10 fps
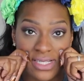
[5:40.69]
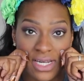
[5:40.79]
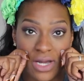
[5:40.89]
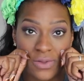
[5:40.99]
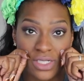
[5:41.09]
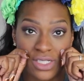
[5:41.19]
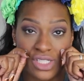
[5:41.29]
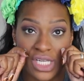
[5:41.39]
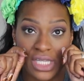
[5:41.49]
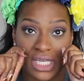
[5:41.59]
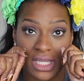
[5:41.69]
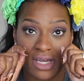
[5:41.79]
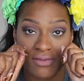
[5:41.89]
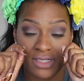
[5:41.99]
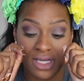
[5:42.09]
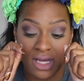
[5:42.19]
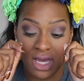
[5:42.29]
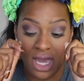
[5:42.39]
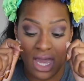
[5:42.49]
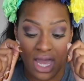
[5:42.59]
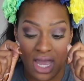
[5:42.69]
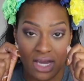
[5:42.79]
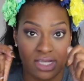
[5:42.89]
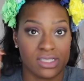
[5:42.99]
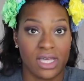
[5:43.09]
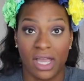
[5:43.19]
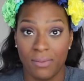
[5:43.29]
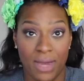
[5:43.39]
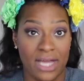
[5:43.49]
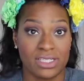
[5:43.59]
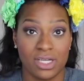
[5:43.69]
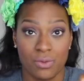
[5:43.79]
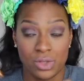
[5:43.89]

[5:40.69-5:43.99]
and I would just gently lift, and it's like magic.